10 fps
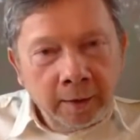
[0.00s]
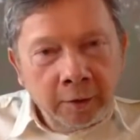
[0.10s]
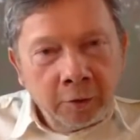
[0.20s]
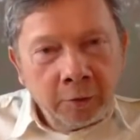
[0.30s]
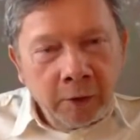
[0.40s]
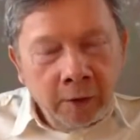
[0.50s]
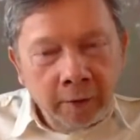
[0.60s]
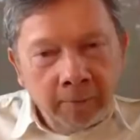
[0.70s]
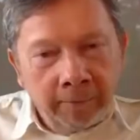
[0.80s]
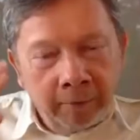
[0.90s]
So
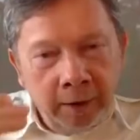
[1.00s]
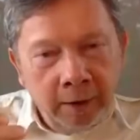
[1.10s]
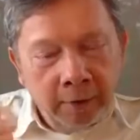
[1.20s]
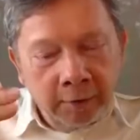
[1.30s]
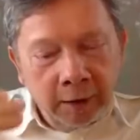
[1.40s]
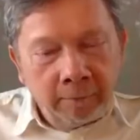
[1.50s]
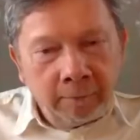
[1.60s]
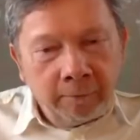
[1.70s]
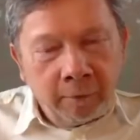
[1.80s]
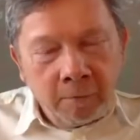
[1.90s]
you free
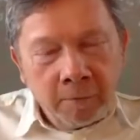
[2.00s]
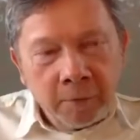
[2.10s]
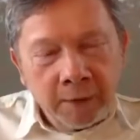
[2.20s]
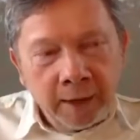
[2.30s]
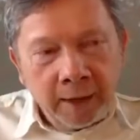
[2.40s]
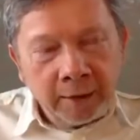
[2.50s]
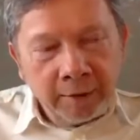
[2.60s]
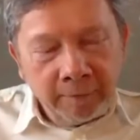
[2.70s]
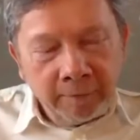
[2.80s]
yourself from that.